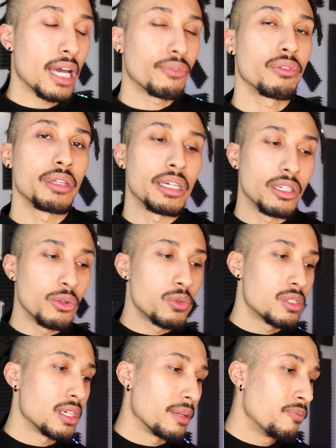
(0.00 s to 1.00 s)
Definitely
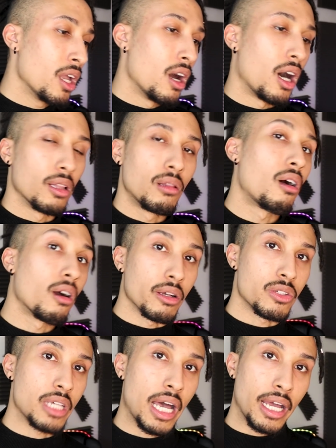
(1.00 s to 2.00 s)
use it a
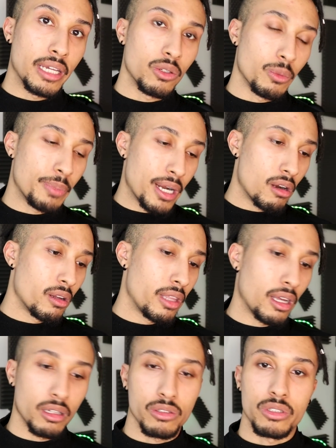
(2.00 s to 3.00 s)
alongside or
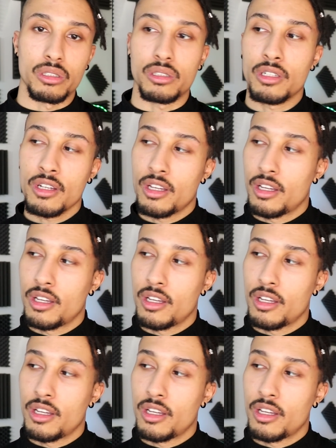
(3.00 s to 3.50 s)
parallel to